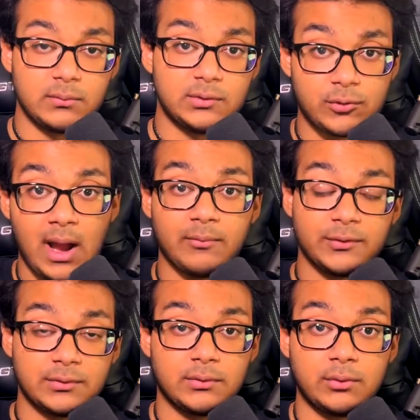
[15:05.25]

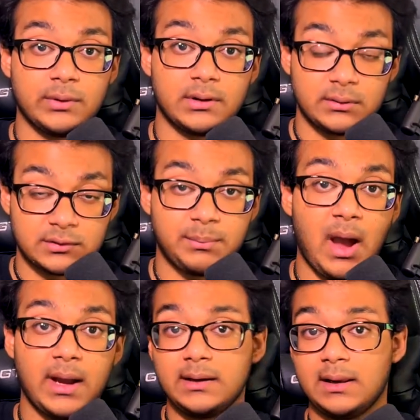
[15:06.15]
travels through your
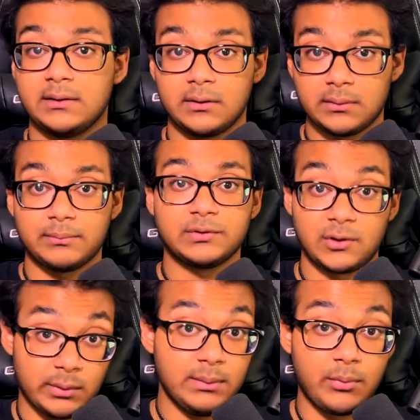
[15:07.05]
spine and your
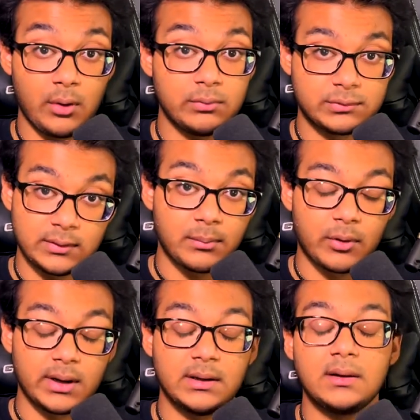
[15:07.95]
cerebro, so your
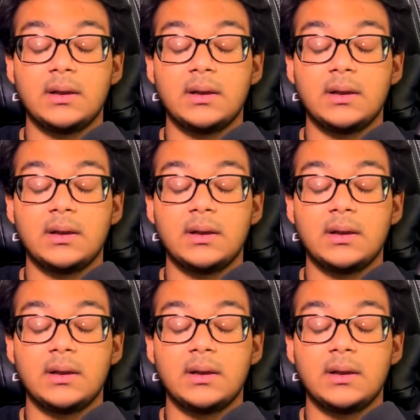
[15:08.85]
brain,